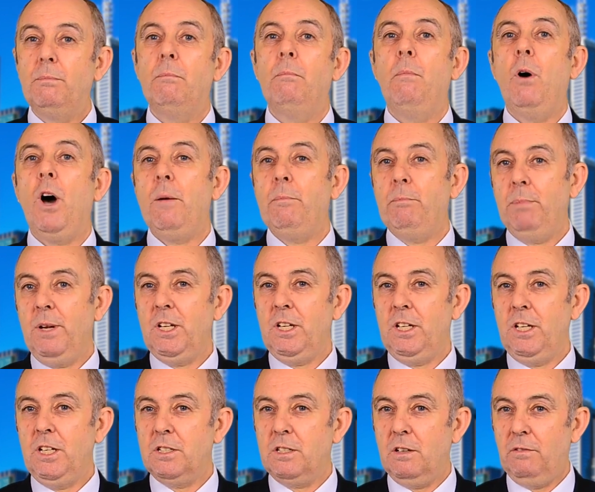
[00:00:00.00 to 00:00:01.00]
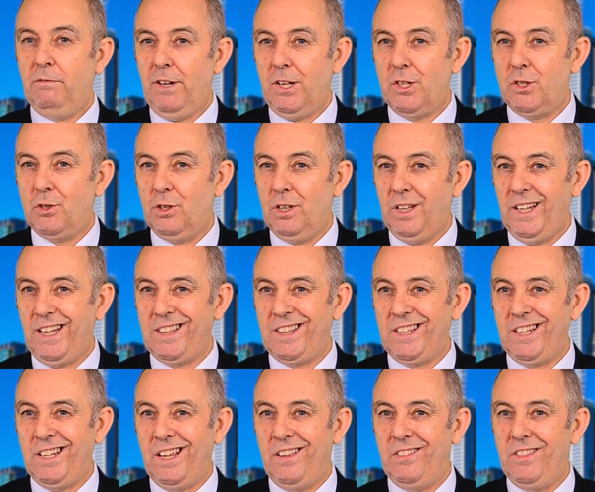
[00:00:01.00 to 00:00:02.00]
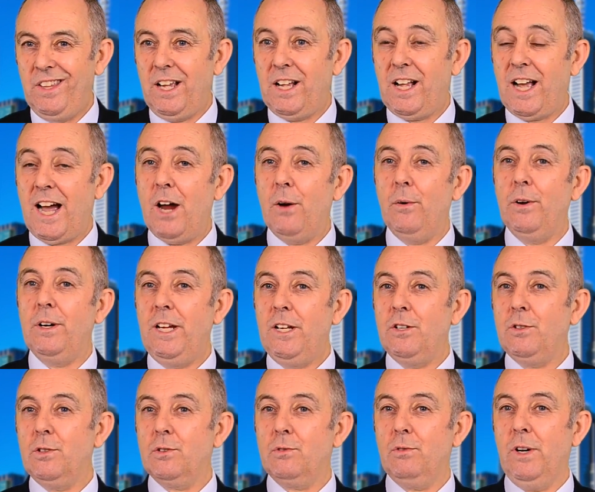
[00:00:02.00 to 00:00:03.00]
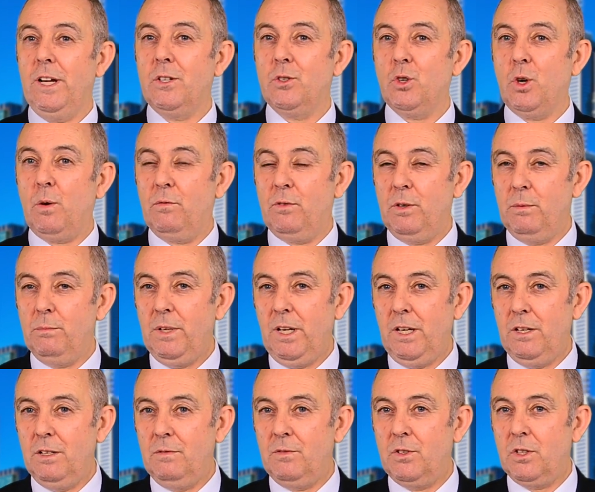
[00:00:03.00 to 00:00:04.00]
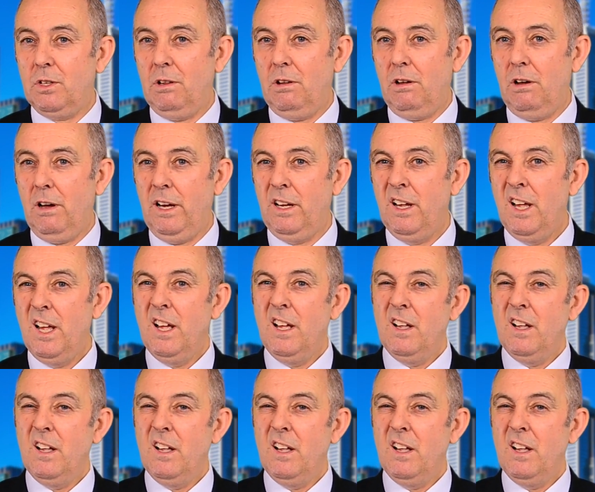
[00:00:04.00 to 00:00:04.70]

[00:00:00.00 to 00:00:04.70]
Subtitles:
my opinion is the Fed should let the current interest rate drop from the end of July,